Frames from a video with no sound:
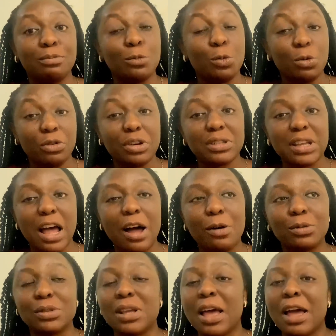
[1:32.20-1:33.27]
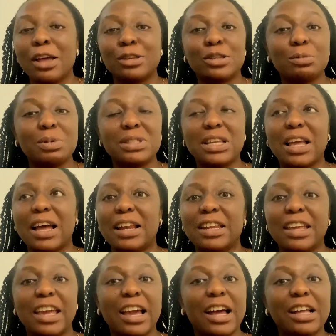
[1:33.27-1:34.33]
Wura's house. So basically
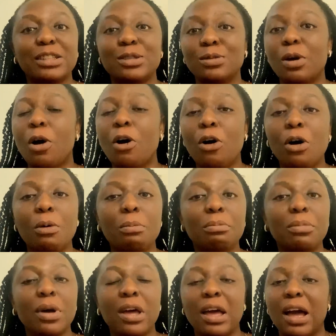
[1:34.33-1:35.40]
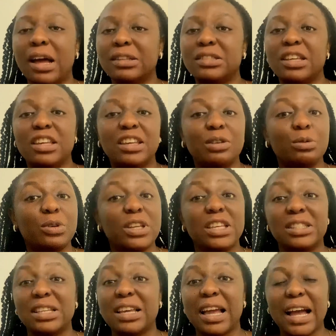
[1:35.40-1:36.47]
he had to come and say
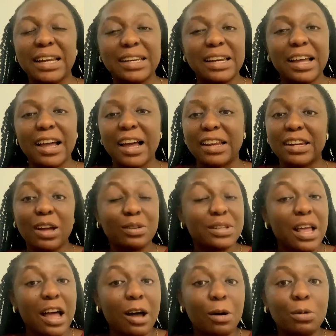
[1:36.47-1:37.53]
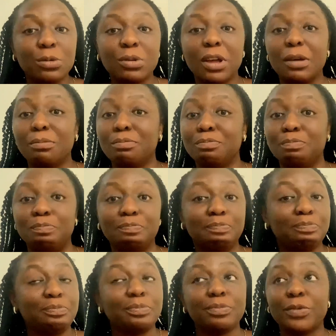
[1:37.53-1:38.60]
he's a gardener, and that was how
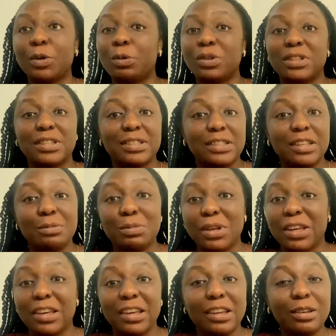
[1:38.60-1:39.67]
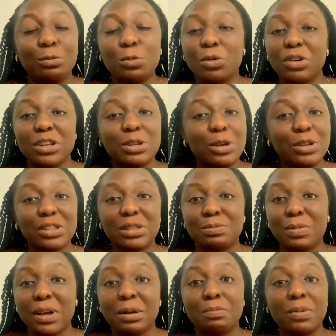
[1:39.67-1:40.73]
what's his name again, Wura's
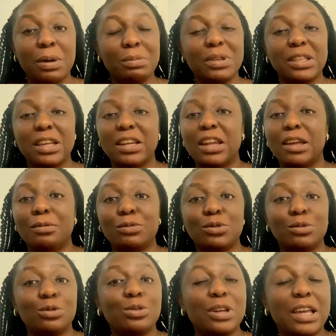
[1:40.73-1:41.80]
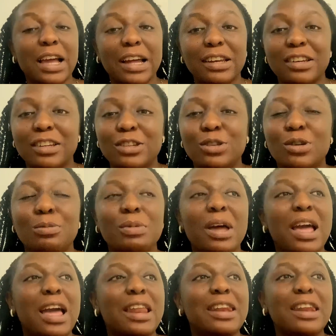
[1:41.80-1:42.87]
husband permitted him to do the gardening job.
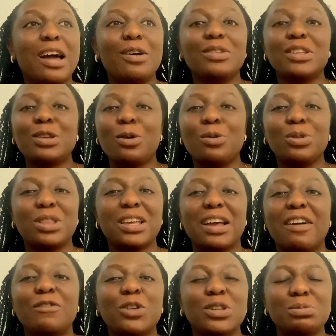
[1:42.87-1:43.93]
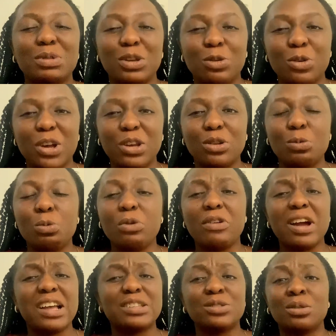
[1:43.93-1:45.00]
Now this whole thing has just been going on. Wura
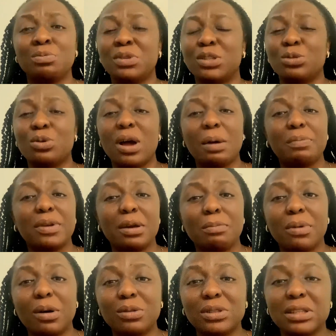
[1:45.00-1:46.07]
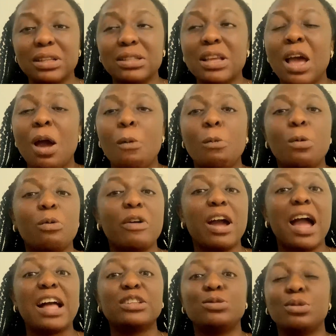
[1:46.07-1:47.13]
has not been so happy about it. Wura
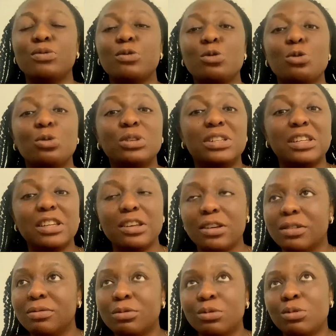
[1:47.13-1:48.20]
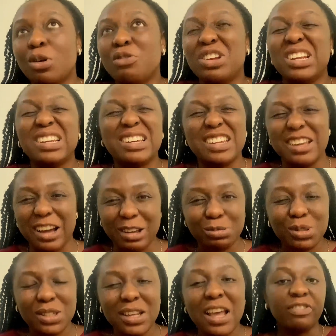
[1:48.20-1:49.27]
had to even go dig, not really dig
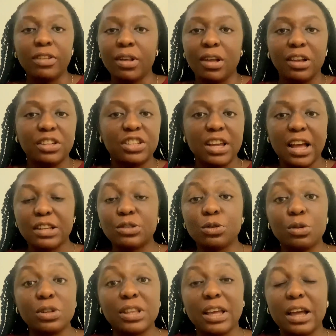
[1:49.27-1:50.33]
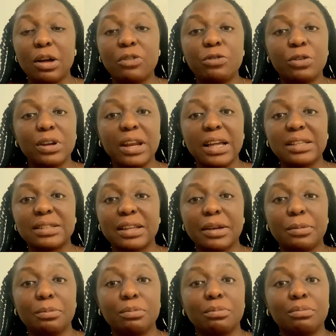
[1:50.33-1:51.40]
out. She had to go take out Fola's
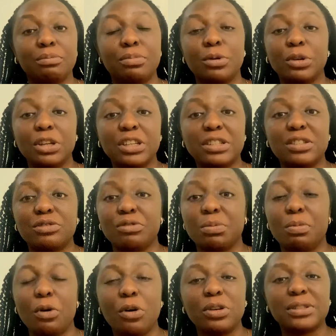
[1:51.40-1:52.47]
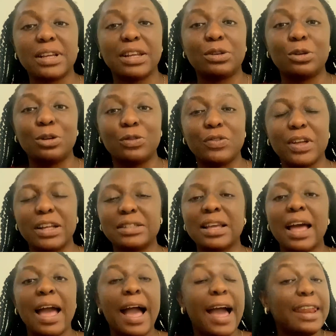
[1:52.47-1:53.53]
police report and all of that,
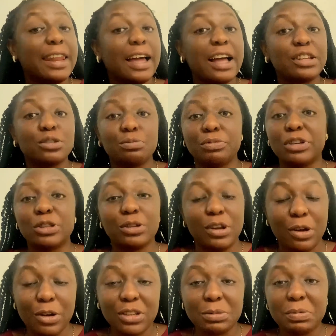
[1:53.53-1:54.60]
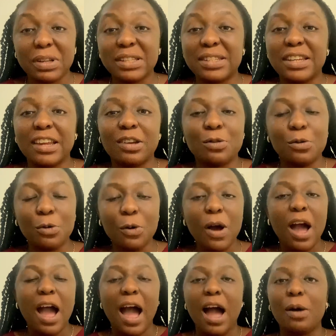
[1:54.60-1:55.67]
and now had to bring to the husband saying, oh,
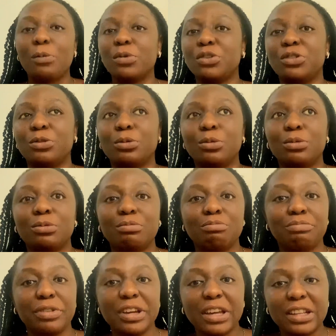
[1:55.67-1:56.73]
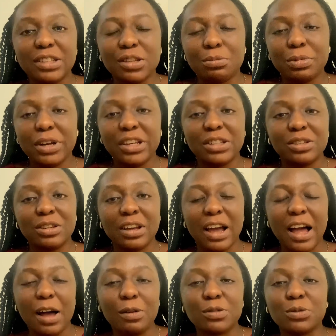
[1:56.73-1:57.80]
how would you bring in somebody into the
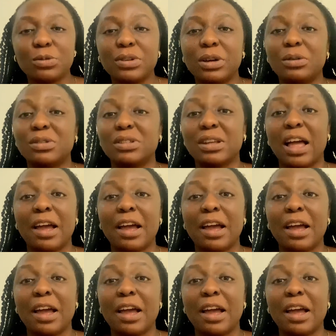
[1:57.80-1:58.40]
house, someone that was